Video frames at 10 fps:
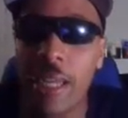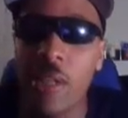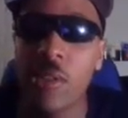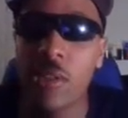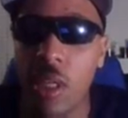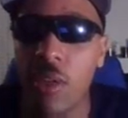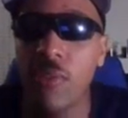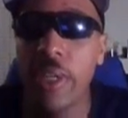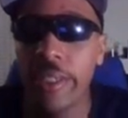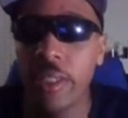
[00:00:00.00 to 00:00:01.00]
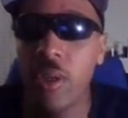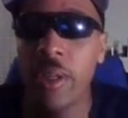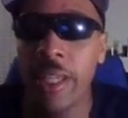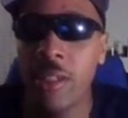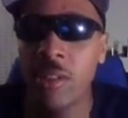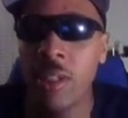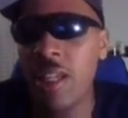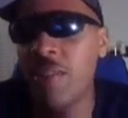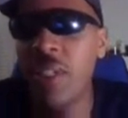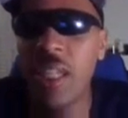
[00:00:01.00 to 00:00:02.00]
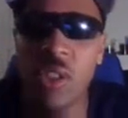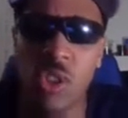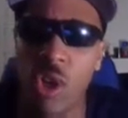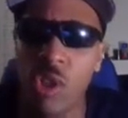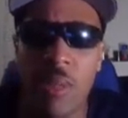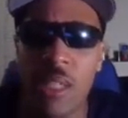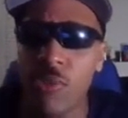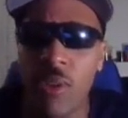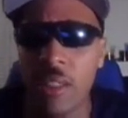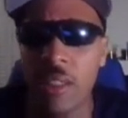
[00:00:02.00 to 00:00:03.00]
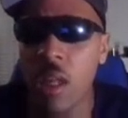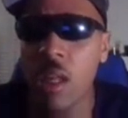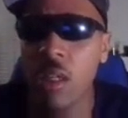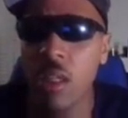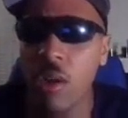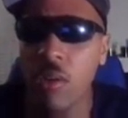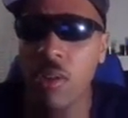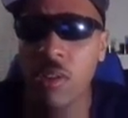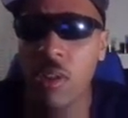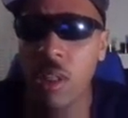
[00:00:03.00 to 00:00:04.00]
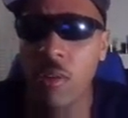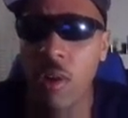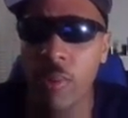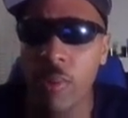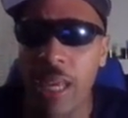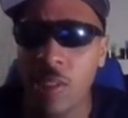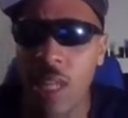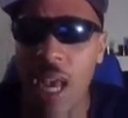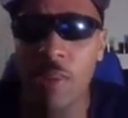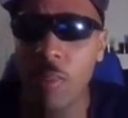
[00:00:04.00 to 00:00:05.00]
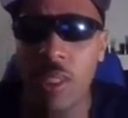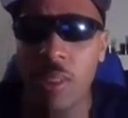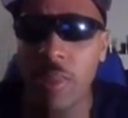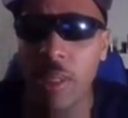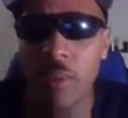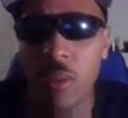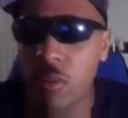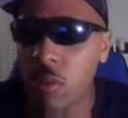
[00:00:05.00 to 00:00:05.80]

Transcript: kind of stuff, and you know, and if he does charge him, that's fine. You know, there's nothing wrong with that because time is money, baby.